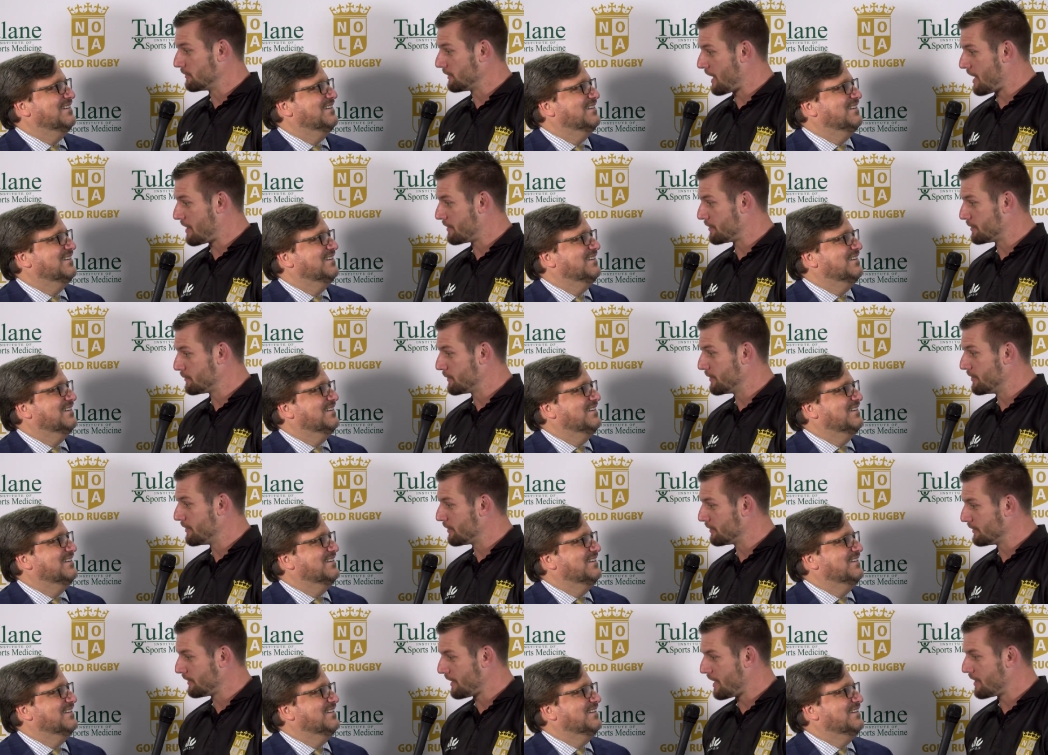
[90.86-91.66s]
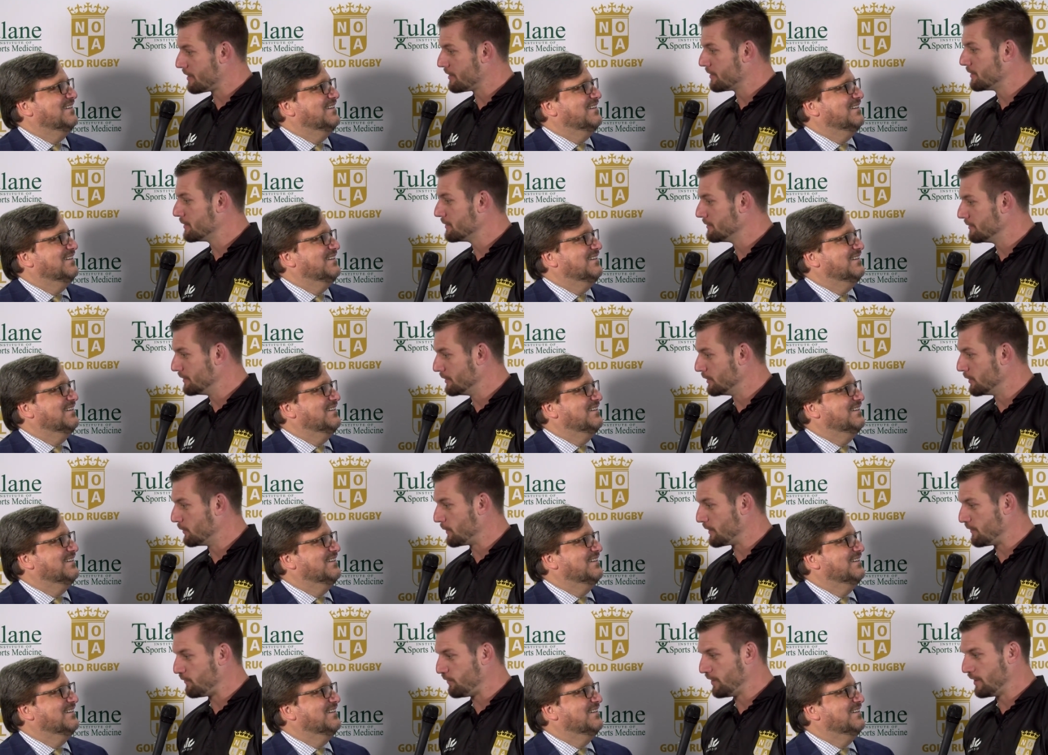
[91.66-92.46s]
Speaker 1: louder. When they're louder, you know,
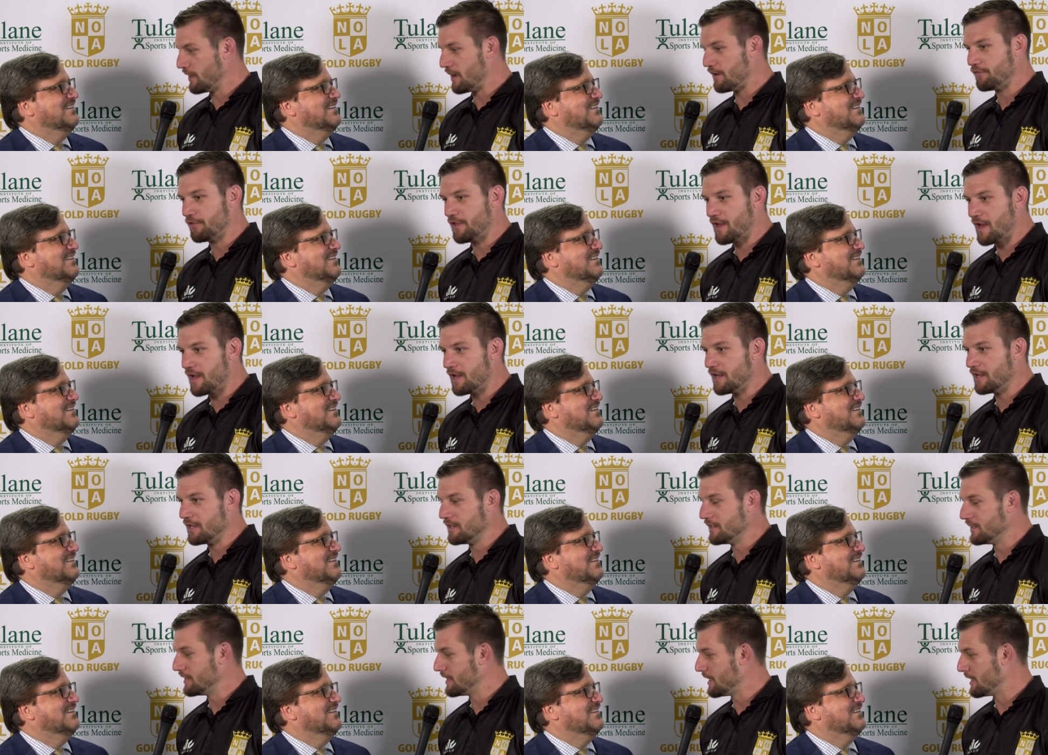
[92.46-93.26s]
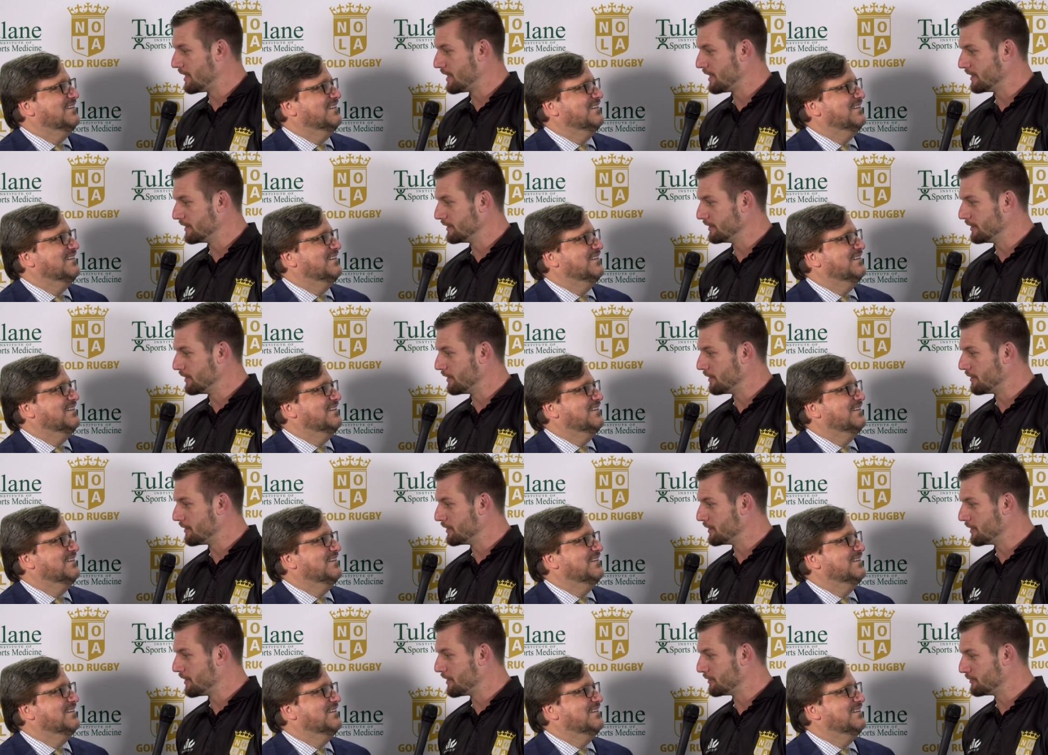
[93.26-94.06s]
we feed off that, and uh, you know,
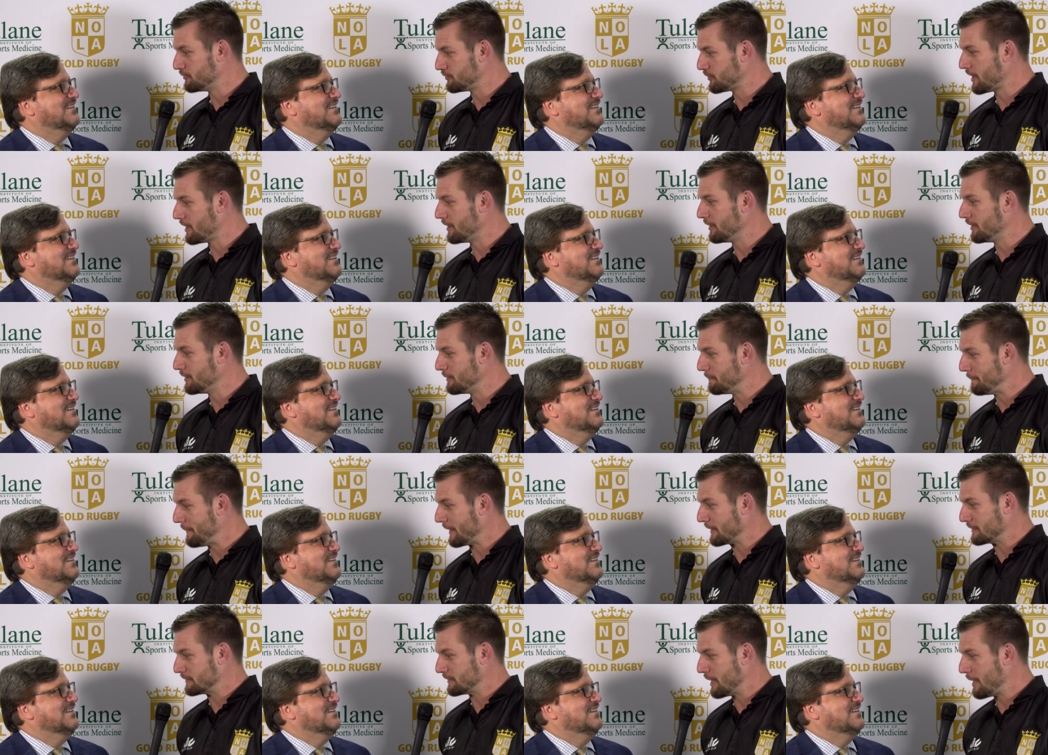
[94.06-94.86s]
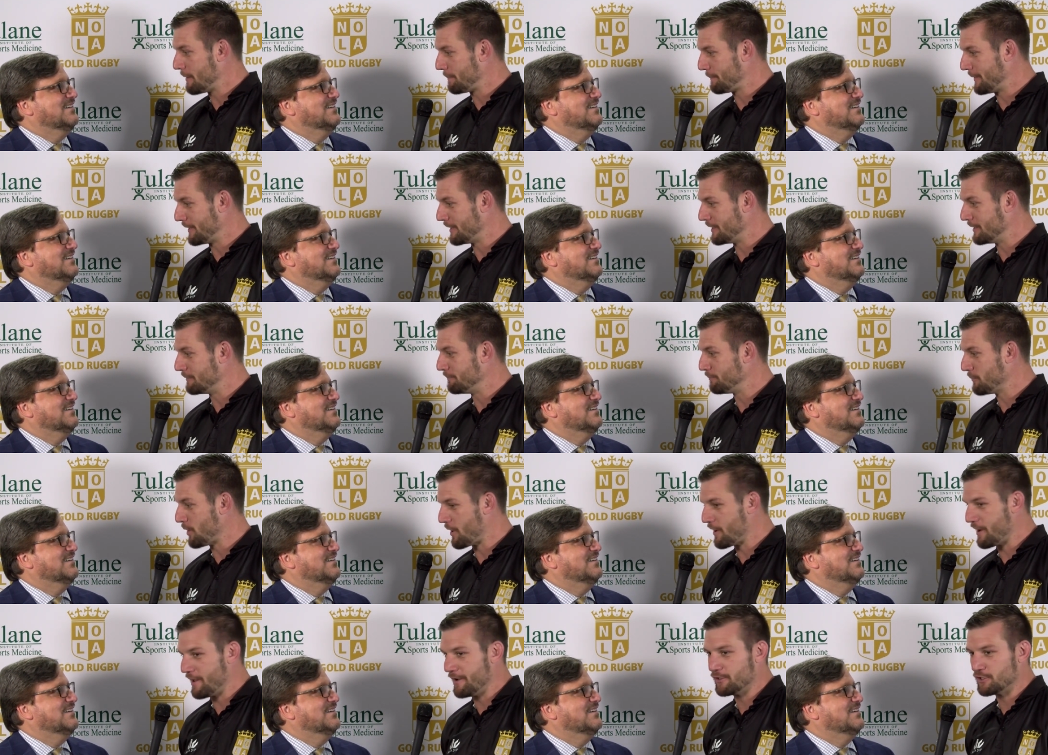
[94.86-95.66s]
our, our adrenaline picks up, and
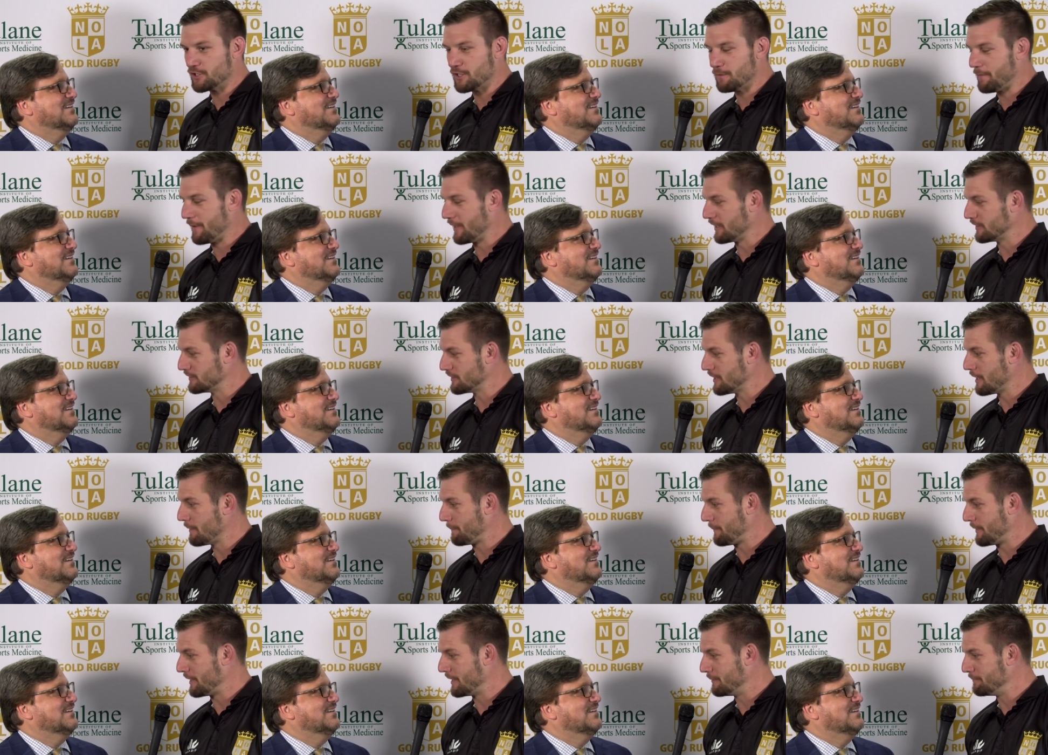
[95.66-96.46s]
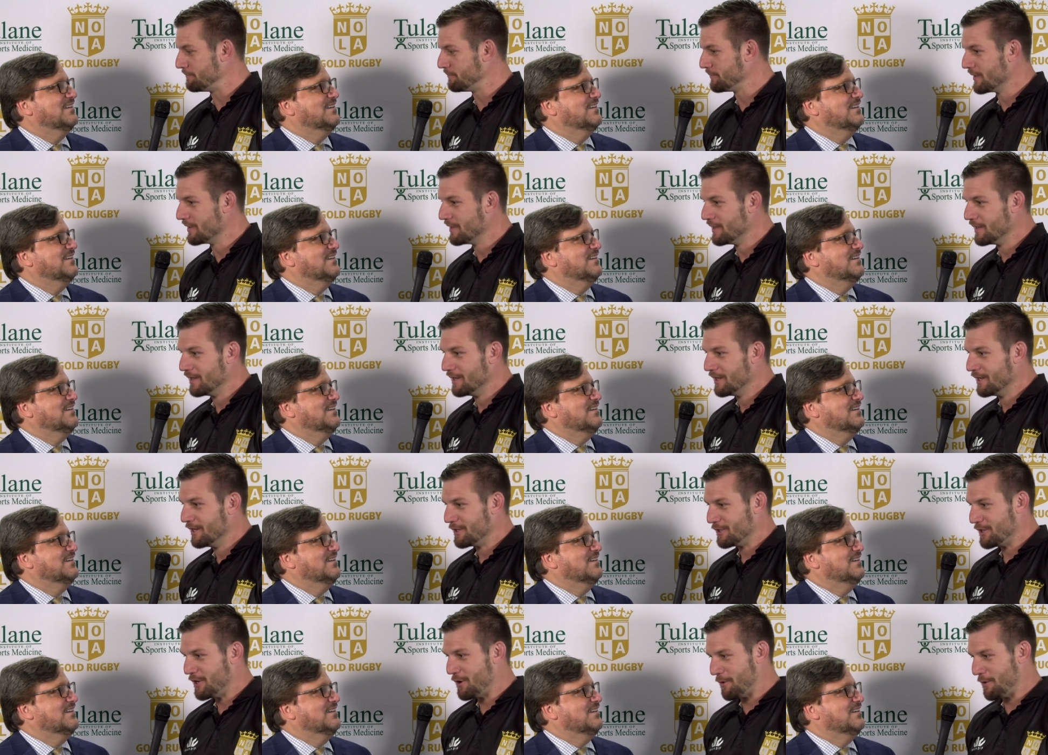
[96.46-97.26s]
our energy picks up, and you